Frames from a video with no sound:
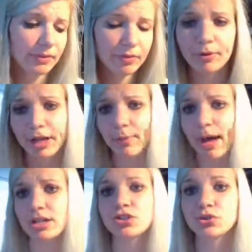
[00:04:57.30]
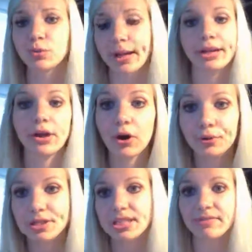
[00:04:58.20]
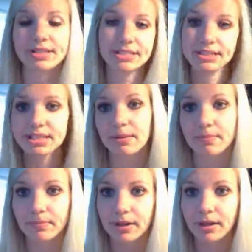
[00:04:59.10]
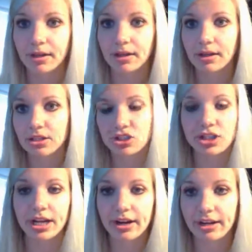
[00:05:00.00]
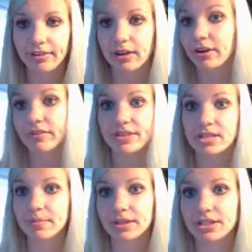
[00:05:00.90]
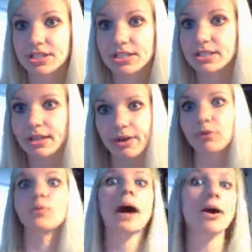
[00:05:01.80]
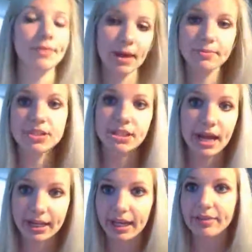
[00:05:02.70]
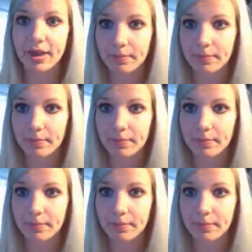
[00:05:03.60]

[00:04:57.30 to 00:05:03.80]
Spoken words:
even bringing it back to what I know, just giving some generic thing, or even something just that would wow them to kind of get